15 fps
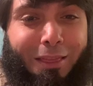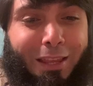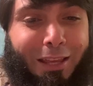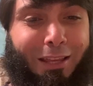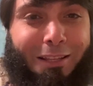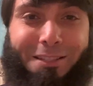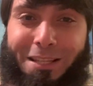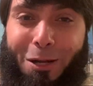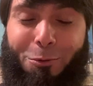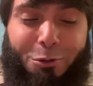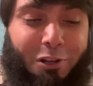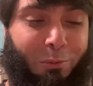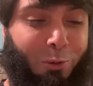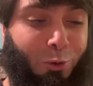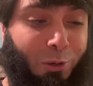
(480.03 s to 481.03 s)
the sour
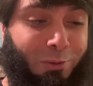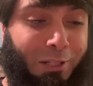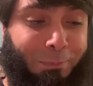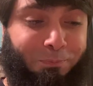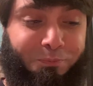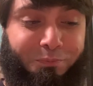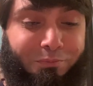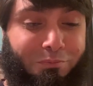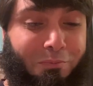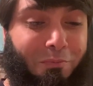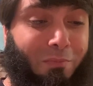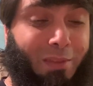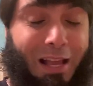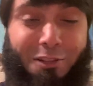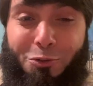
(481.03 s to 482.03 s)
gummy worms.
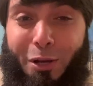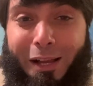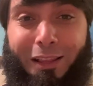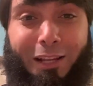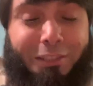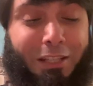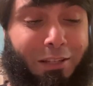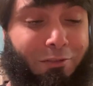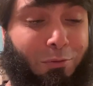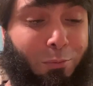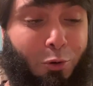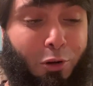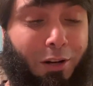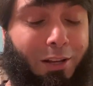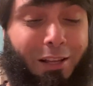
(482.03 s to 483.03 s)
And so I liked it even
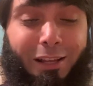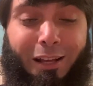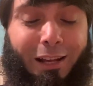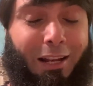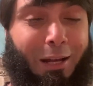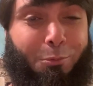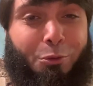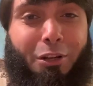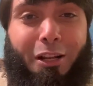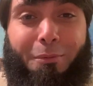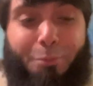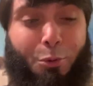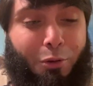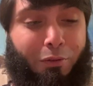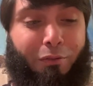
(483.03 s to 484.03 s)
more. Alhamdulillah,
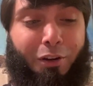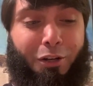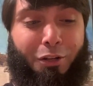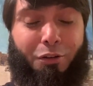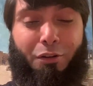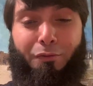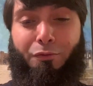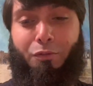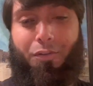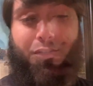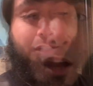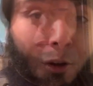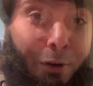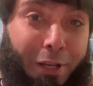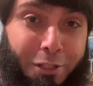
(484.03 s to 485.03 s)
both very good, of course.
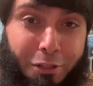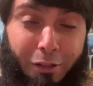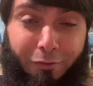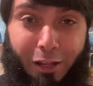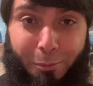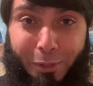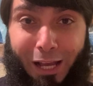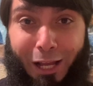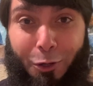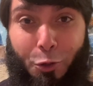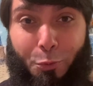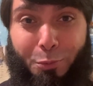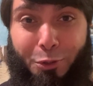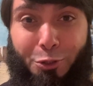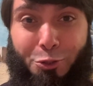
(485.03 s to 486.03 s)
All right, HD family, I
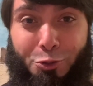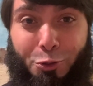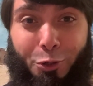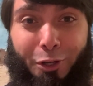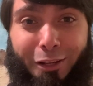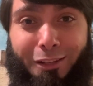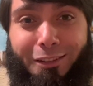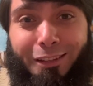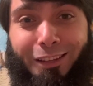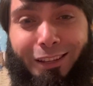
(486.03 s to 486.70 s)
hope you enjoyed